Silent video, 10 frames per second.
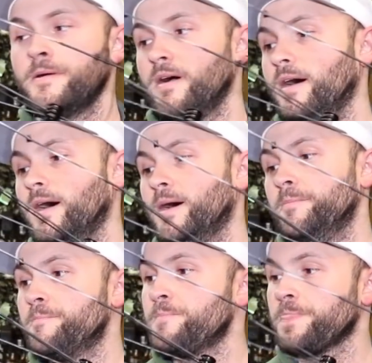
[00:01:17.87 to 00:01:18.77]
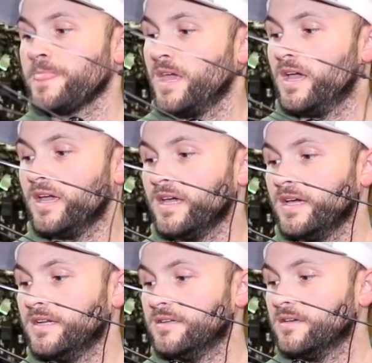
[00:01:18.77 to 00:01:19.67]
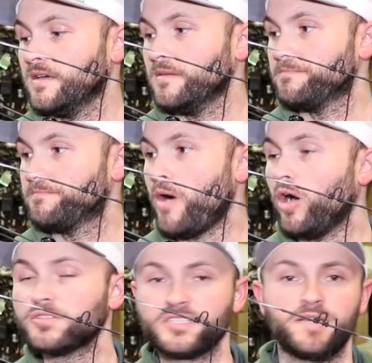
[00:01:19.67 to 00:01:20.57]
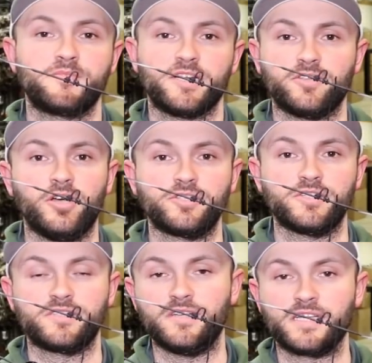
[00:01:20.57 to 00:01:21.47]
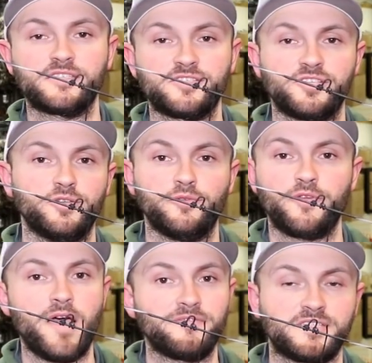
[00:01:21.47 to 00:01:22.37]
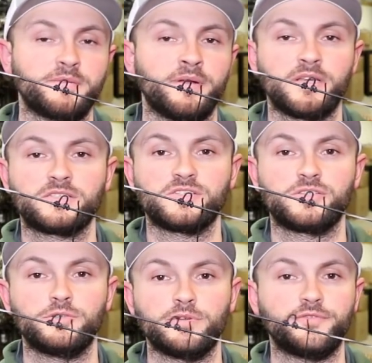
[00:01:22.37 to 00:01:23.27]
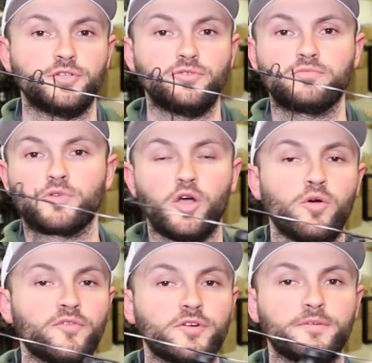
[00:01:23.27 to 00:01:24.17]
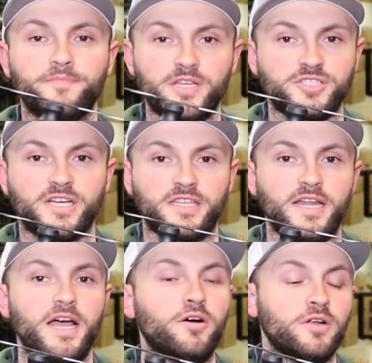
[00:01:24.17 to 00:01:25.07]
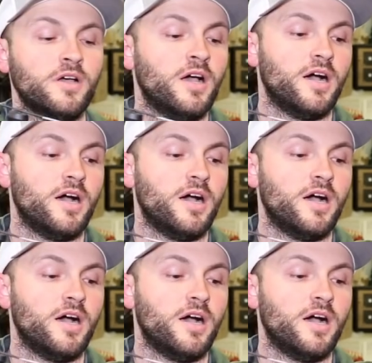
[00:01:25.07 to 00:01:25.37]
And all the same technology as the Nexus 2. If you haven't seen my Nexus 2 review, go over and check that out.